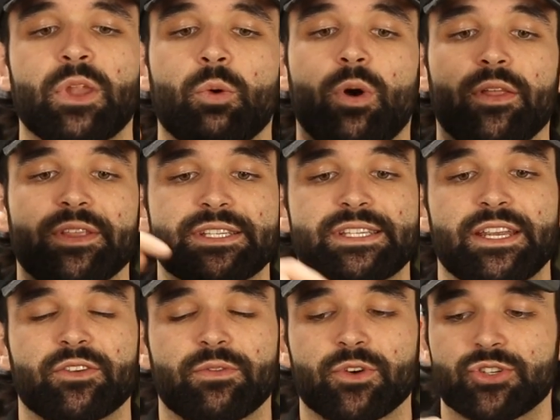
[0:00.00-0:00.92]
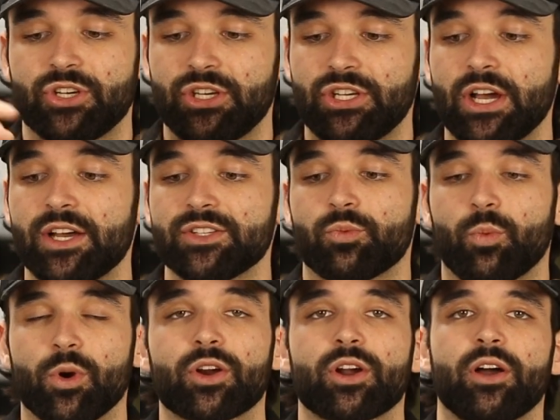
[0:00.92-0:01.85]
While the standard version does
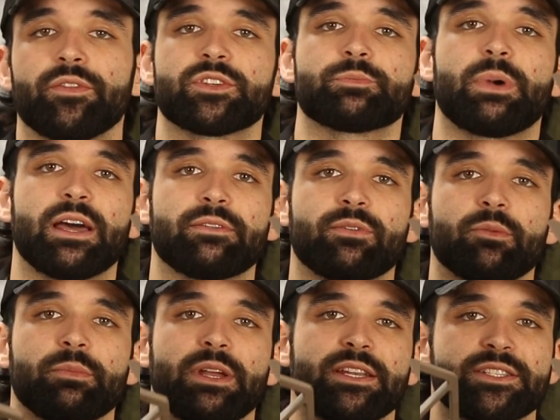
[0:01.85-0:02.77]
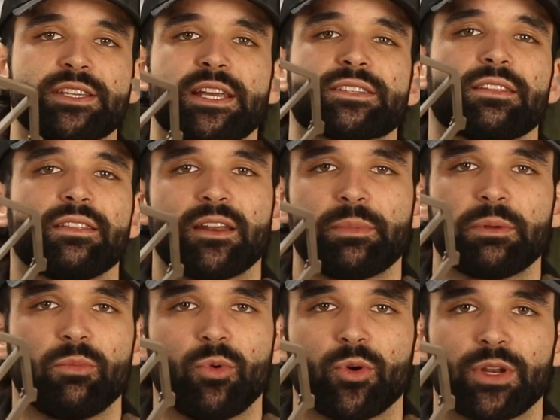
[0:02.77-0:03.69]
work on this platform, it just takes a little
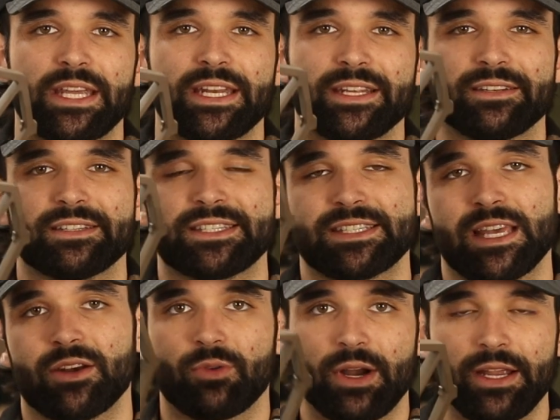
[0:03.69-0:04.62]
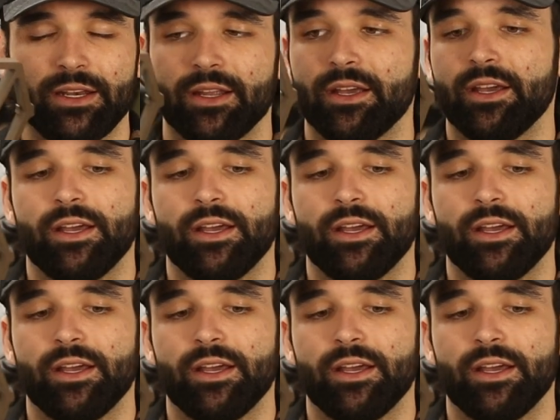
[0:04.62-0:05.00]
bit more to get it set right.